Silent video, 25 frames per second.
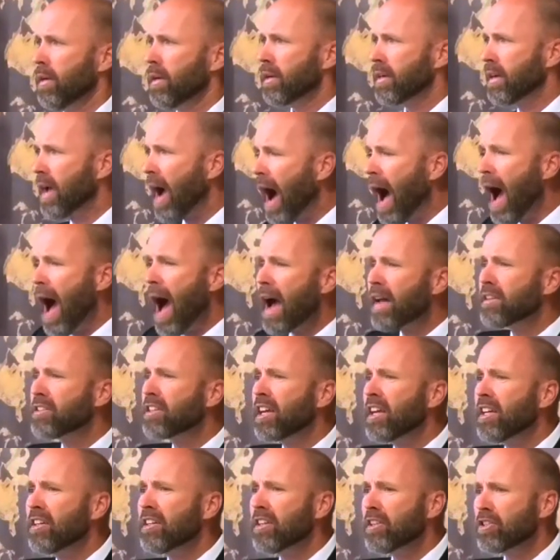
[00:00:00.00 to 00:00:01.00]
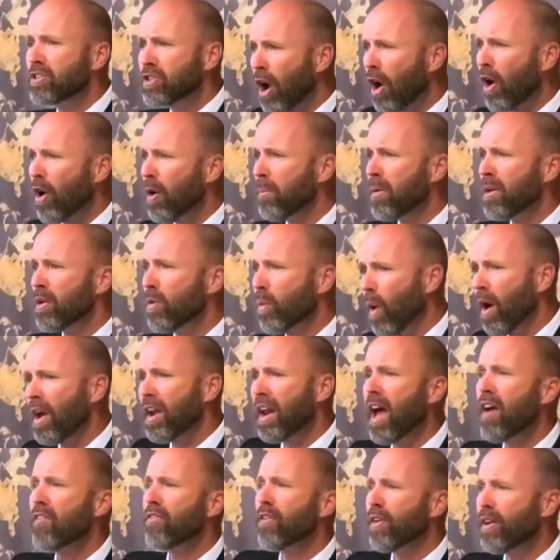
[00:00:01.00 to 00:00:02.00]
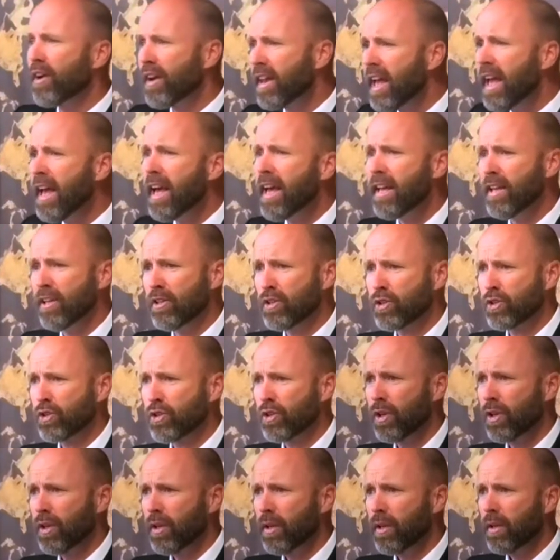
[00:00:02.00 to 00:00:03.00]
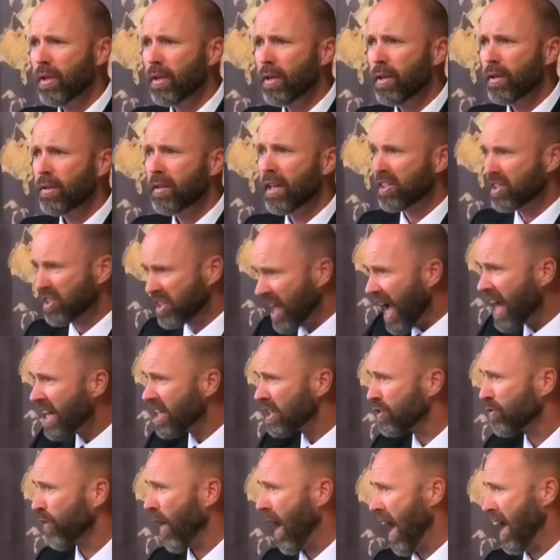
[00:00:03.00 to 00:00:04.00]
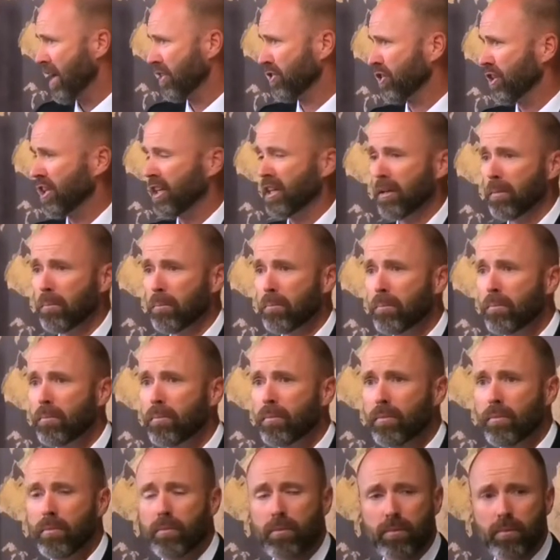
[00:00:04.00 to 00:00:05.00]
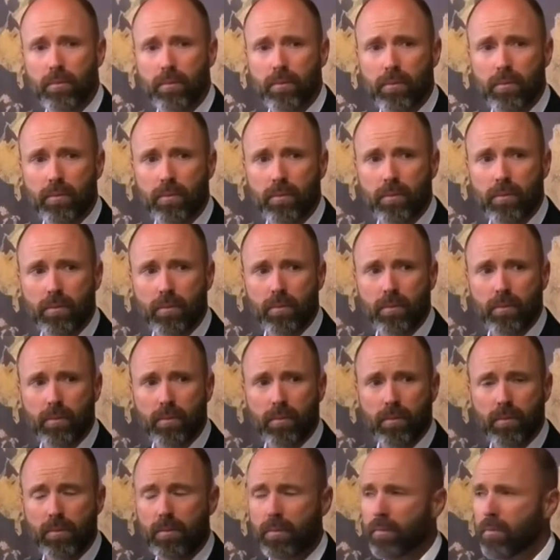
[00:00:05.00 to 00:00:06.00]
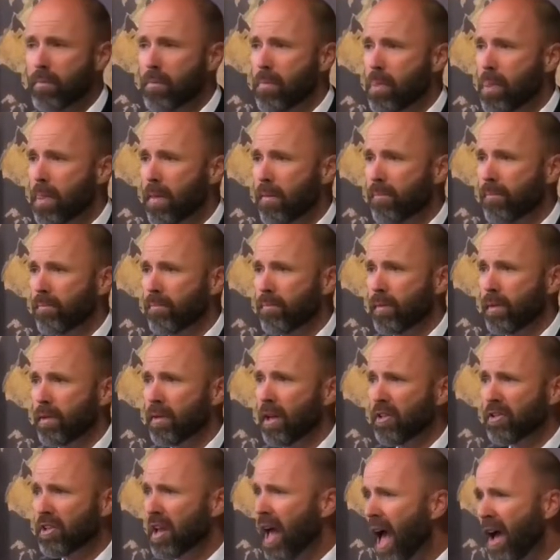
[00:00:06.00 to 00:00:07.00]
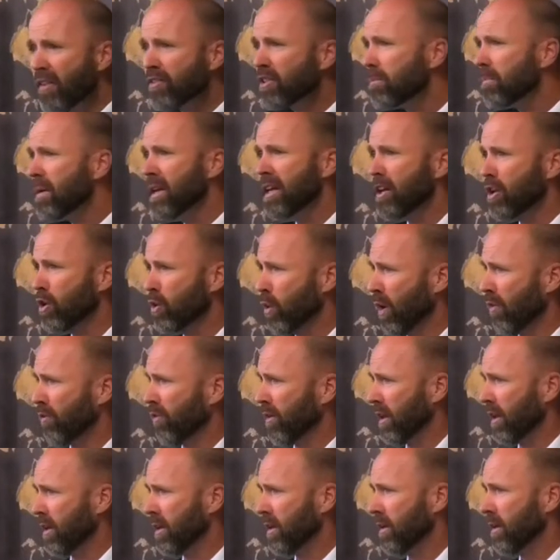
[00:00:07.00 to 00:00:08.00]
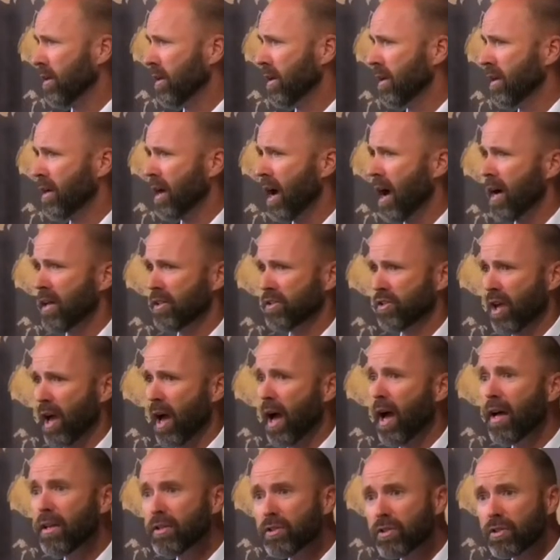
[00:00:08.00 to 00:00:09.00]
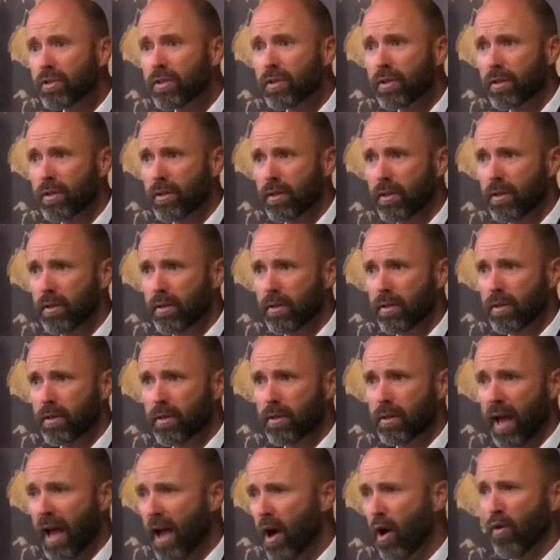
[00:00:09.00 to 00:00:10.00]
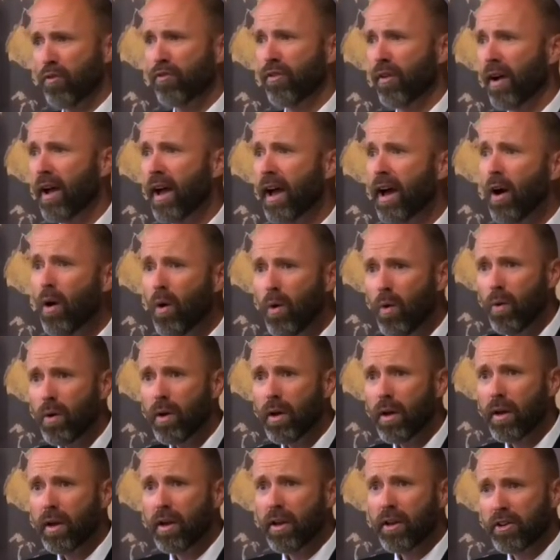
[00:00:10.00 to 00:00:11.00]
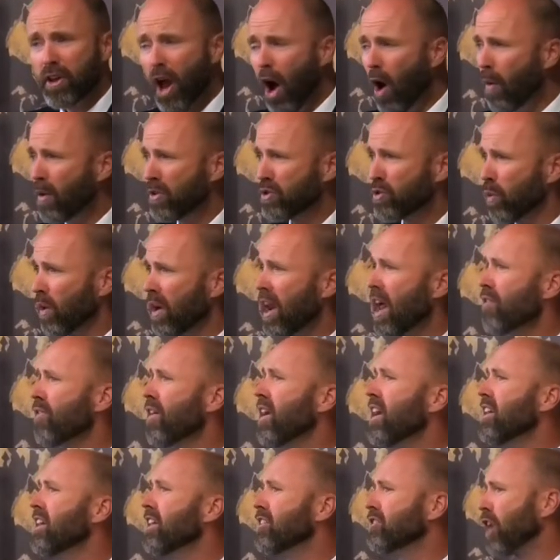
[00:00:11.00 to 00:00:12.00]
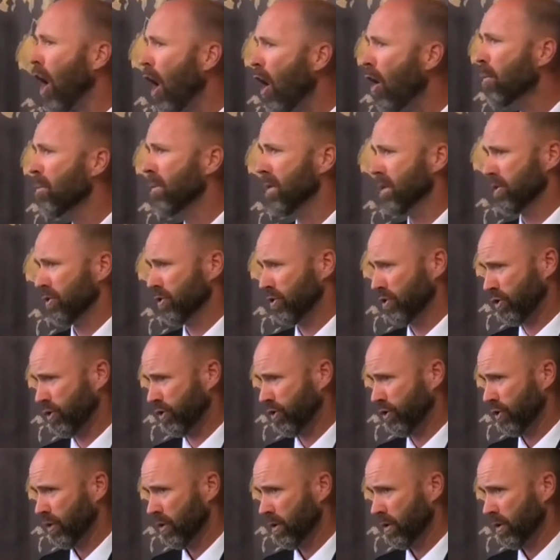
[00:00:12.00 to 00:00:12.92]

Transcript: God can determine whatever it is that satisfies Him. Amen. Doesn't have to be an equivalent in God's eyes. Hell for hell, no, it's whatever He determines